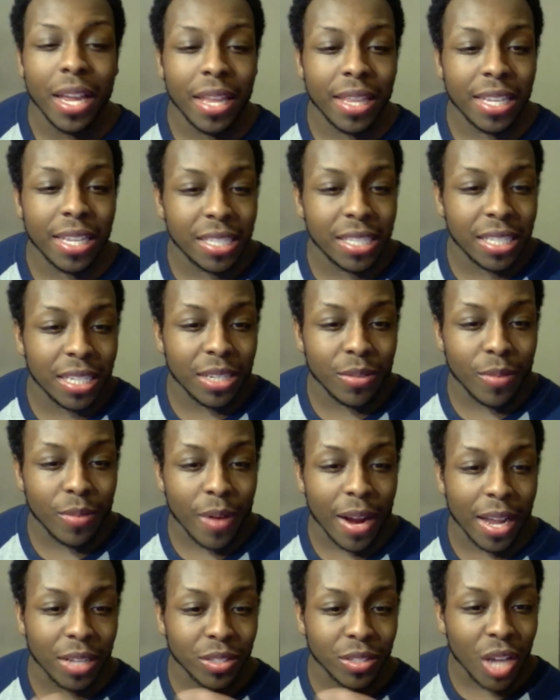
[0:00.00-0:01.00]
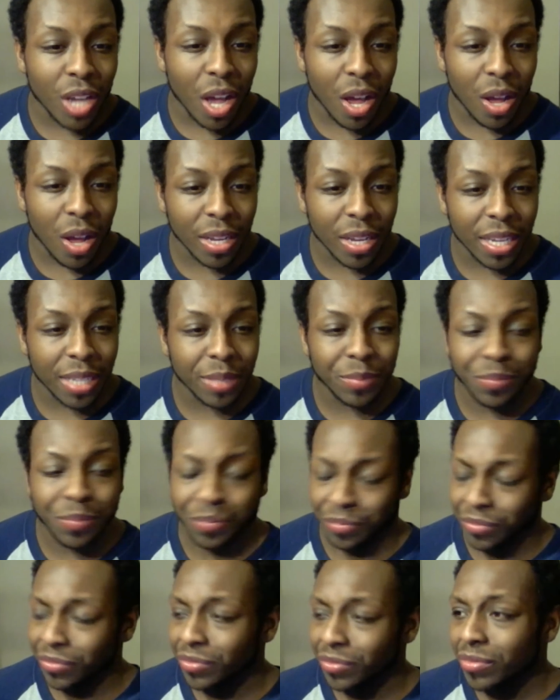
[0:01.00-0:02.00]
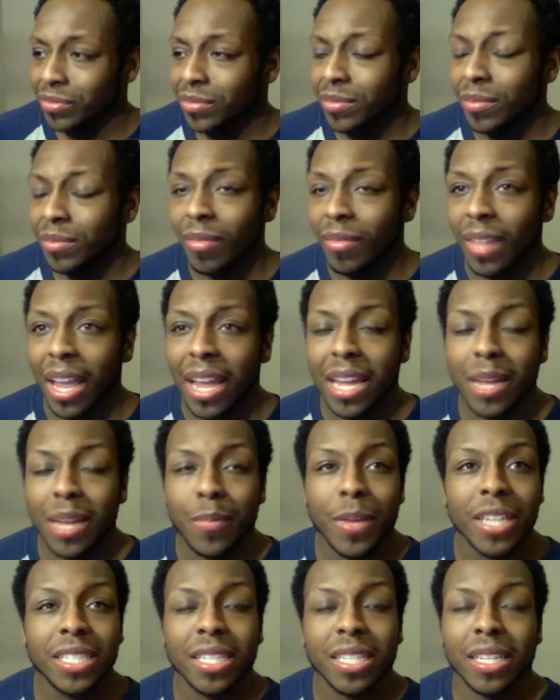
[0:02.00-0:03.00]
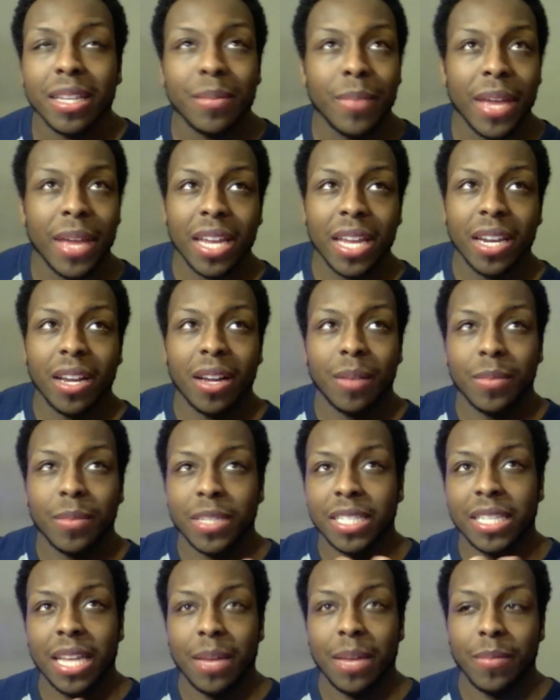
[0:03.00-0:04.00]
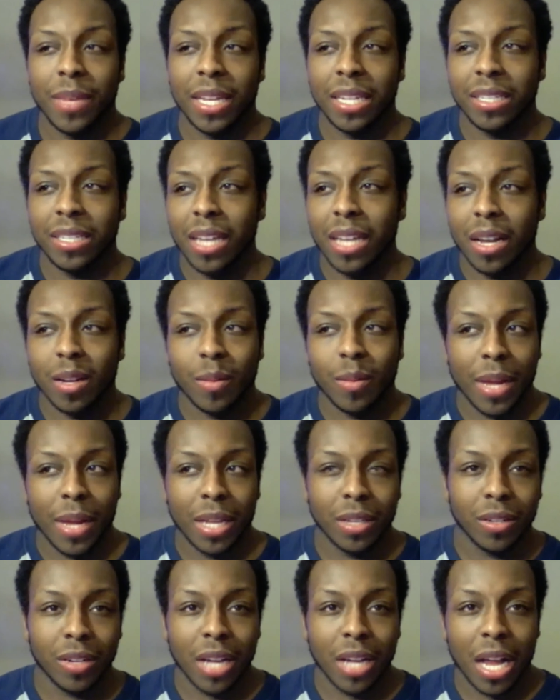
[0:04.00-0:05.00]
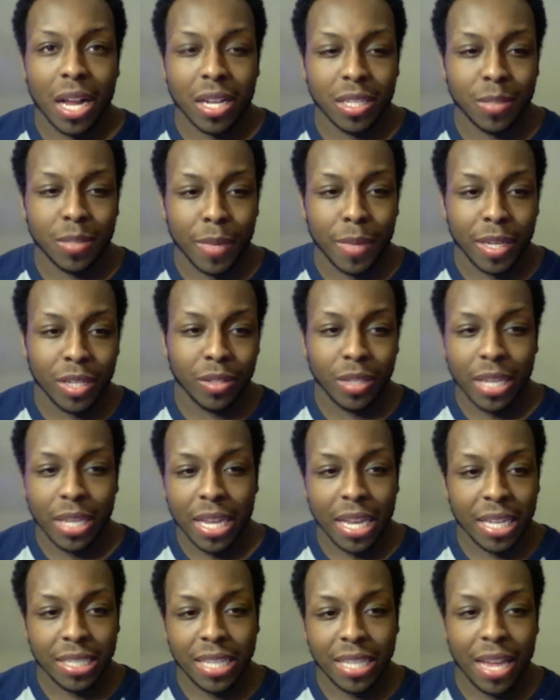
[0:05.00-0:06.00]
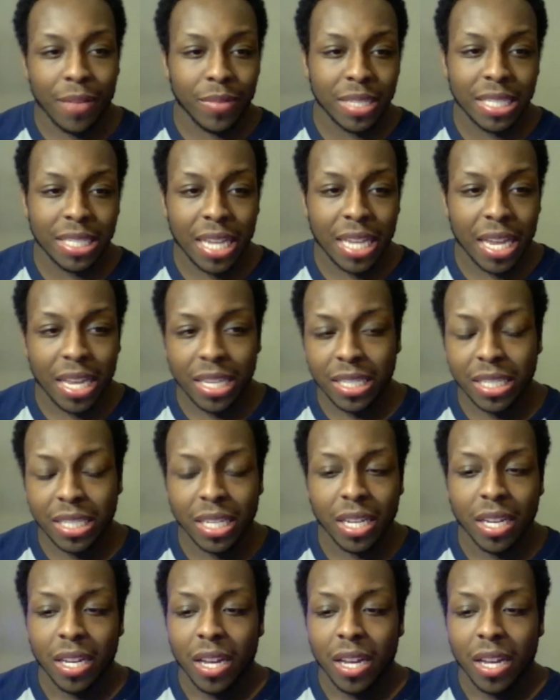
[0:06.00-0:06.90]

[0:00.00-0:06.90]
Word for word: and they sitting around talking and he basically made um, a statement talking about little cocker spaniel legs having sex.